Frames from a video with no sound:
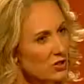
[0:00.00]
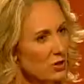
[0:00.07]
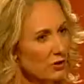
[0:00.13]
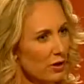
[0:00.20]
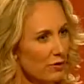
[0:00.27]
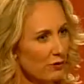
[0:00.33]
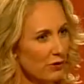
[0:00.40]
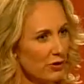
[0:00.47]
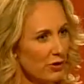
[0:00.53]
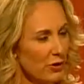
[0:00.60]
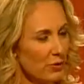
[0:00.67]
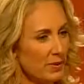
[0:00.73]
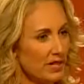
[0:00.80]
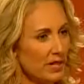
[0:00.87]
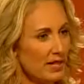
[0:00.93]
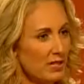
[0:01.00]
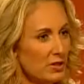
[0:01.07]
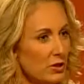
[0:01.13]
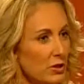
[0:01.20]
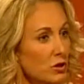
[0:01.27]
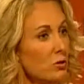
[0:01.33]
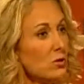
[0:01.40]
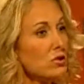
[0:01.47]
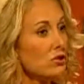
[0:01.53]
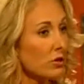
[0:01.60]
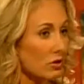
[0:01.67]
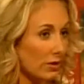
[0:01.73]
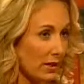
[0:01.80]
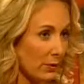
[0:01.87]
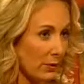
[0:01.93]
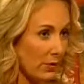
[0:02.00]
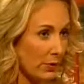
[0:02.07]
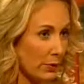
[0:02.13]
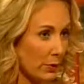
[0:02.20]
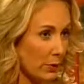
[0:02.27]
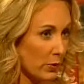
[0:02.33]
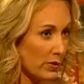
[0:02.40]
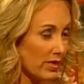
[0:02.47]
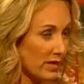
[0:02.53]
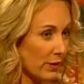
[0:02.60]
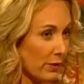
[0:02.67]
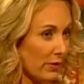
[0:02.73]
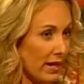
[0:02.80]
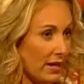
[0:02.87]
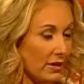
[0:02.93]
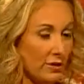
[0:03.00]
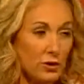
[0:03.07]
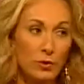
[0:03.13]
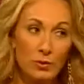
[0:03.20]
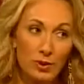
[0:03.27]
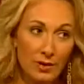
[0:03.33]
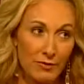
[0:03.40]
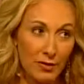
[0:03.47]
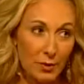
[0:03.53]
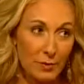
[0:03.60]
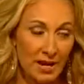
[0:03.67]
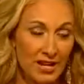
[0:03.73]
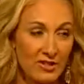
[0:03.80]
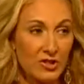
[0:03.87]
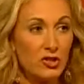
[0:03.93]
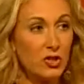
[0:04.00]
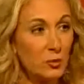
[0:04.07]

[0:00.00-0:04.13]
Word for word: off with you because you certainly went through an ordeal that you never imagined.